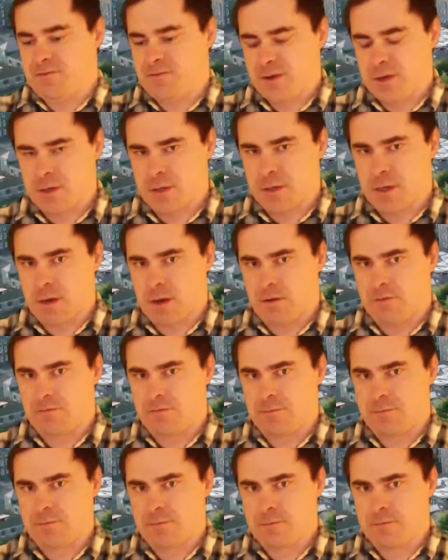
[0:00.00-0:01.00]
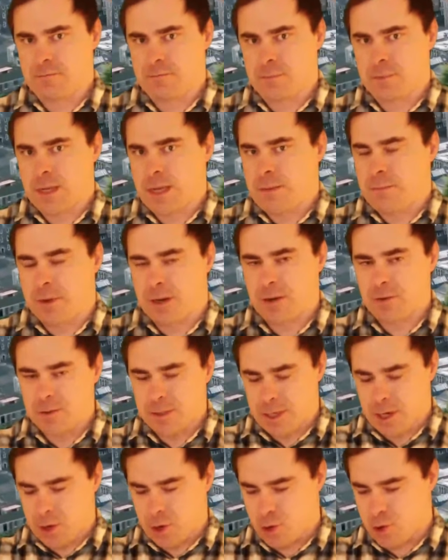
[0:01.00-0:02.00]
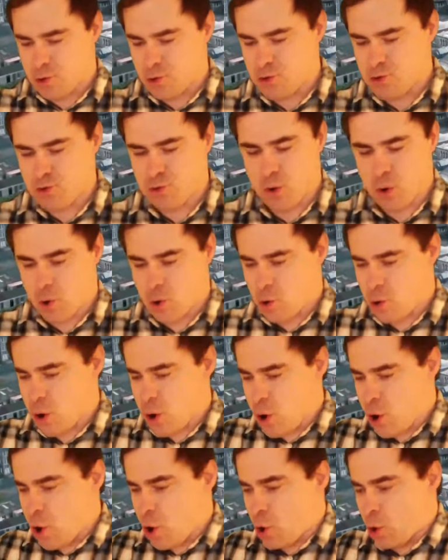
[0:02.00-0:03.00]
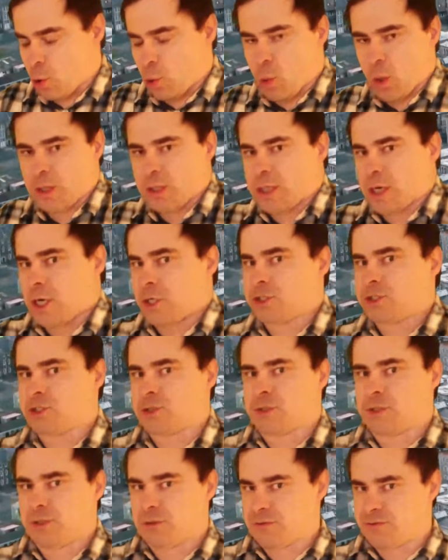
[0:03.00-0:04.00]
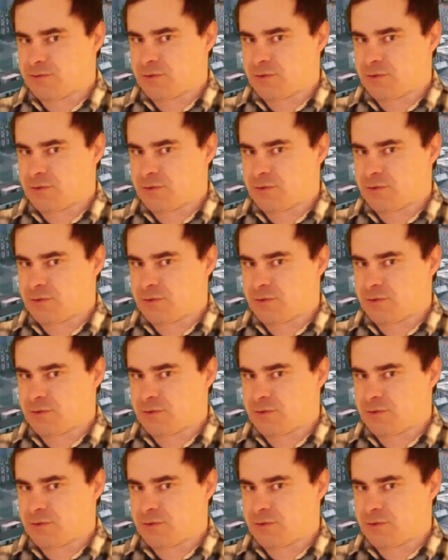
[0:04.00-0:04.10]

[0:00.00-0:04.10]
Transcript: Fair enough. But I don't care who or what country you're